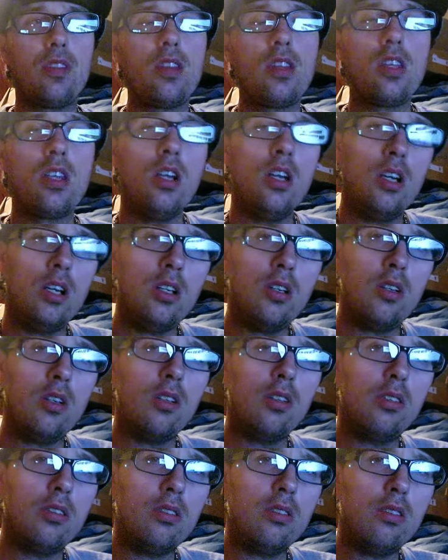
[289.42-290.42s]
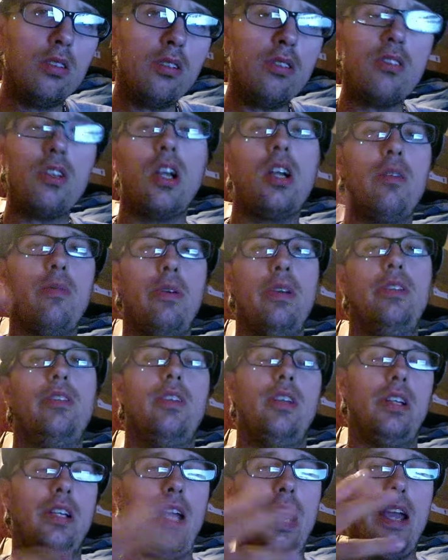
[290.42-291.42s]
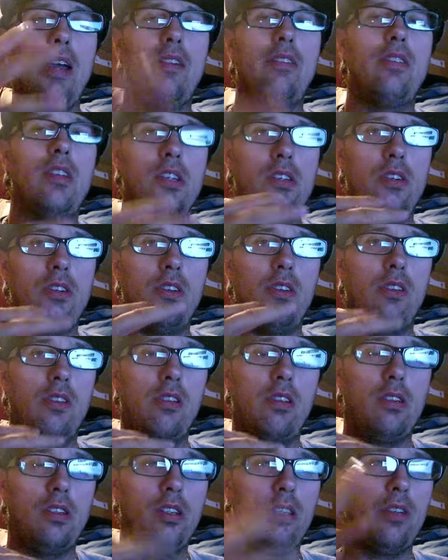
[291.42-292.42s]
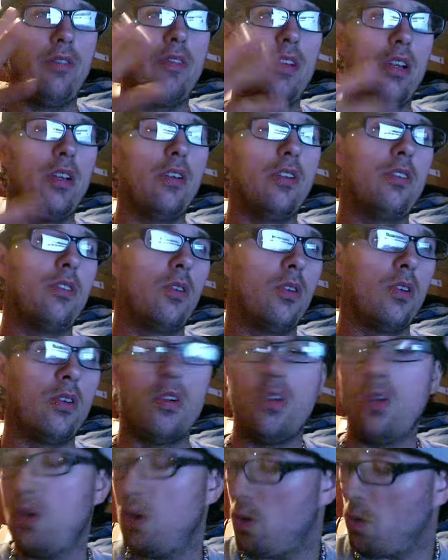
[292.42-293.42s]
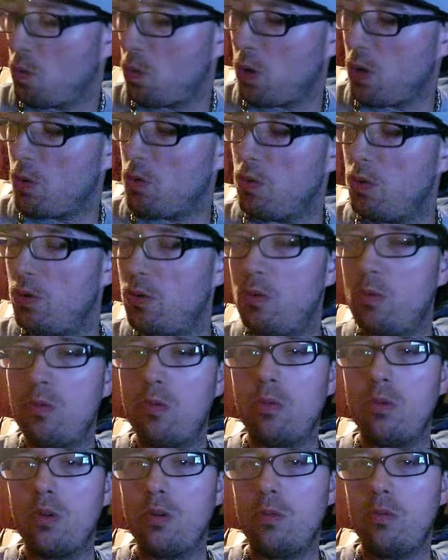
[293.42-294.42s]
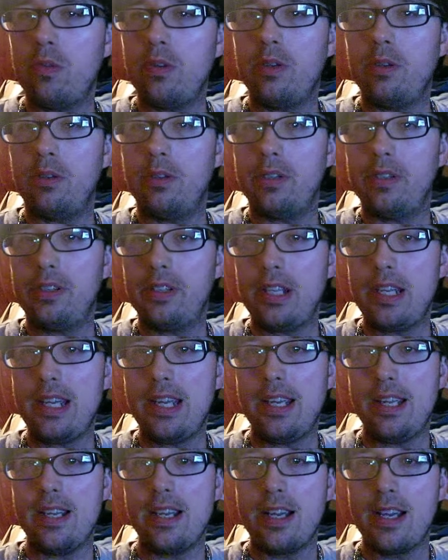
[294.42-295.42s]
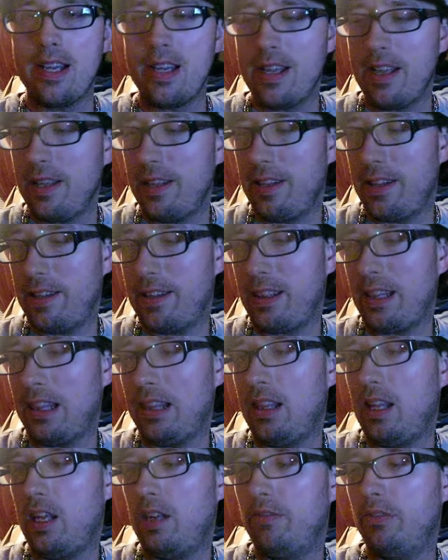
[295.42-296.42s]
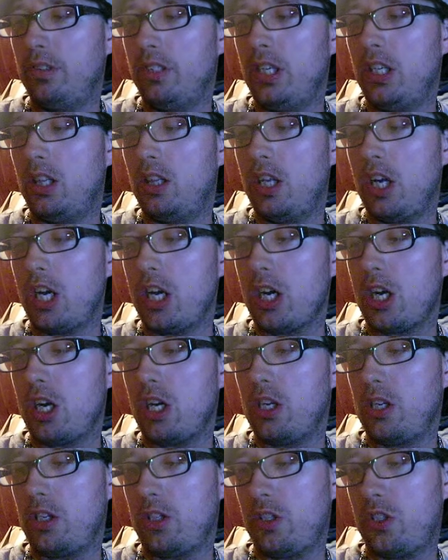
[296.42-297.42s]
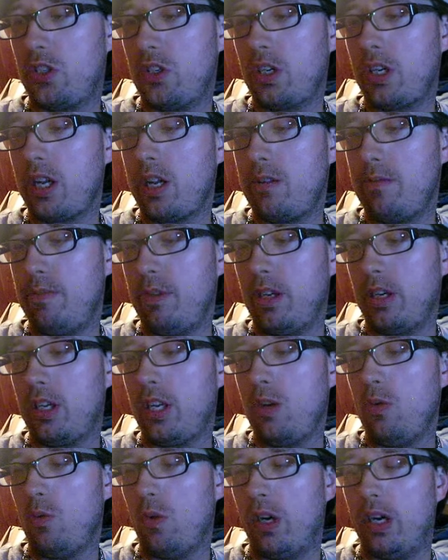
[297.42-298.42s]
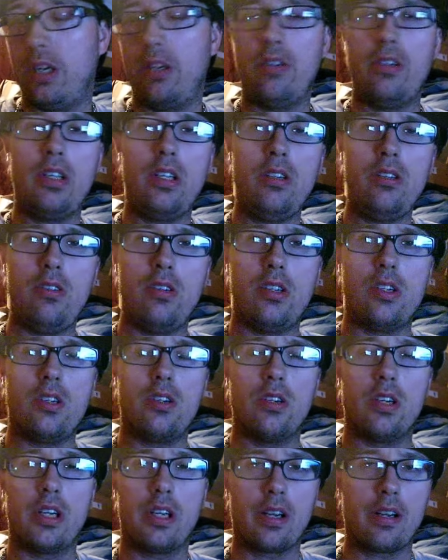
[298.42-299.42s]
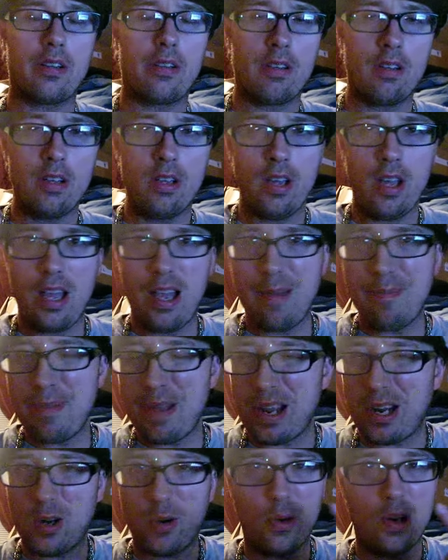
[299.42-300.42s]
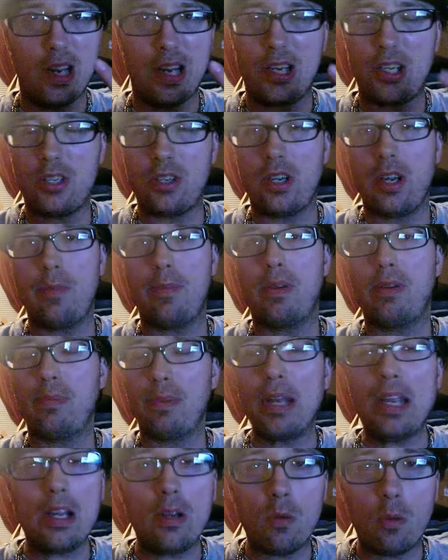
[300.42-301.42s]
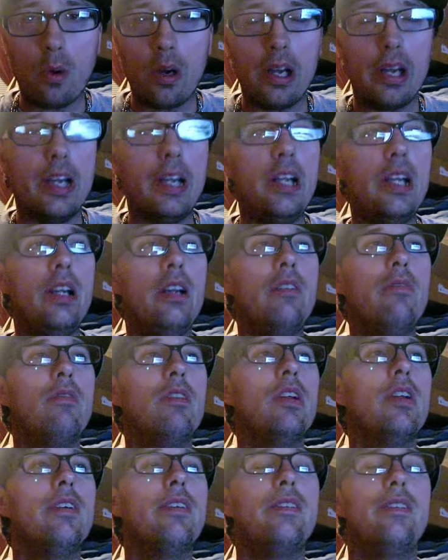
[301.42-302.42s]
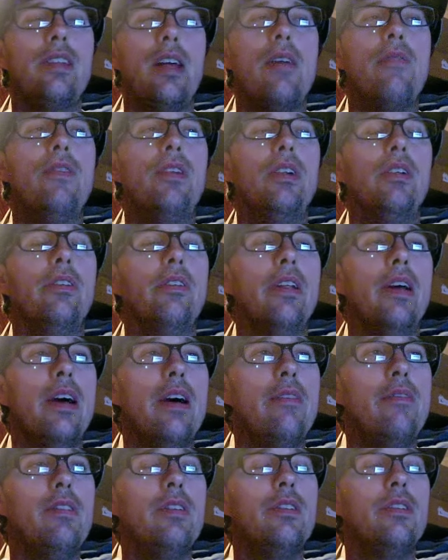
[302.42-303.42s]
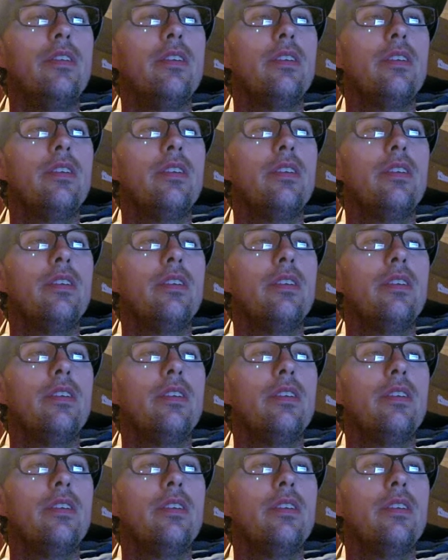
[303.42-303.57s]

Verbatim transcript: And let's talk about the gas stations and convenience store. Where we'll, we will see this lovely electric monkey wild energy drinks. I bet QuikTrip, Speedway, 7-Eleven.